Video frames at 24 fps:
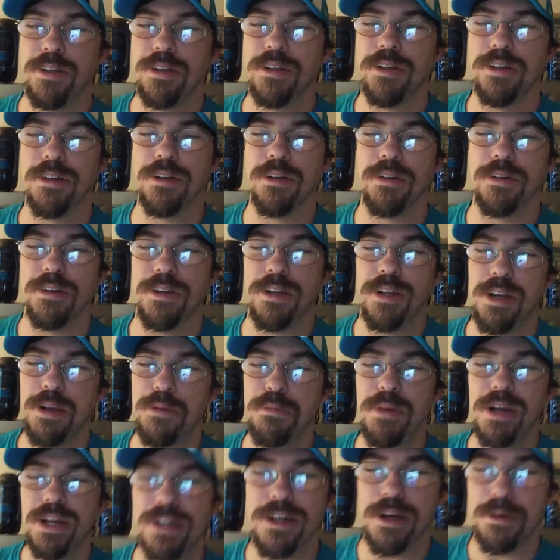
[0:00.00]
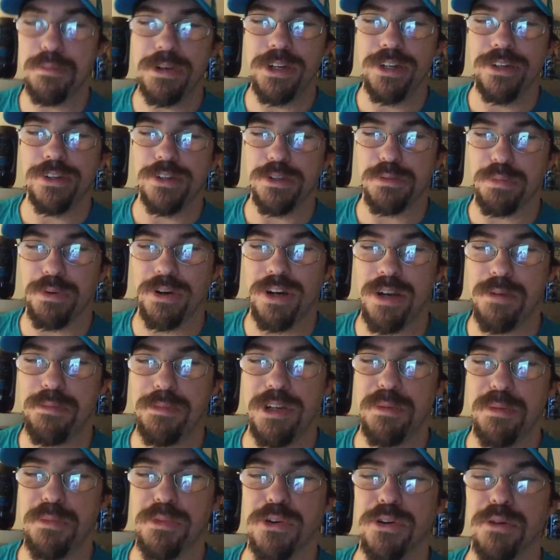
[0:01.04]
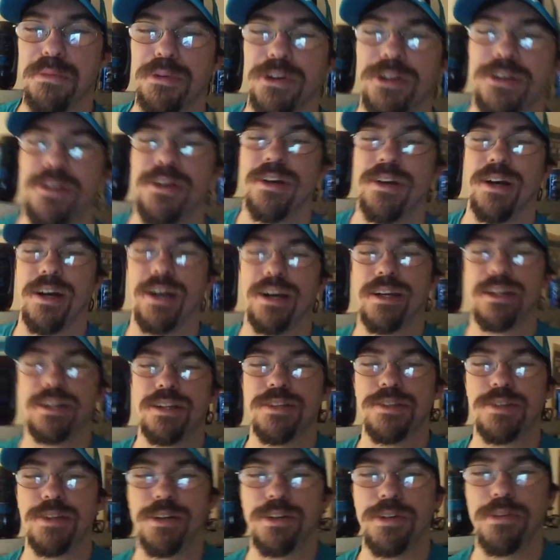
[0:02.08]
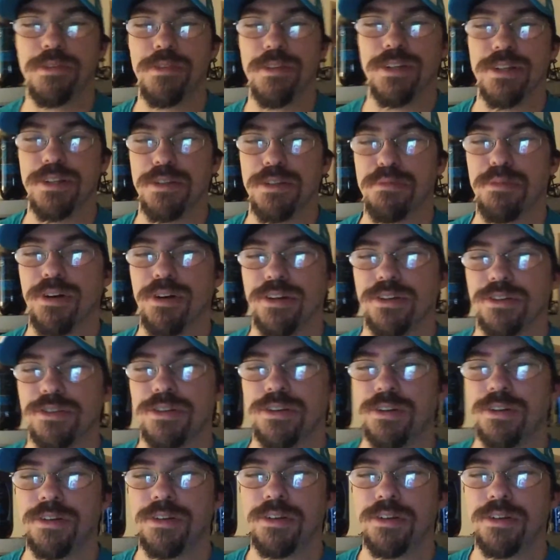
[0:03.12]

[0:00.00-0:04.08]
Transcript: Yeah, he may not be in his prime anymore, but I can tell you this much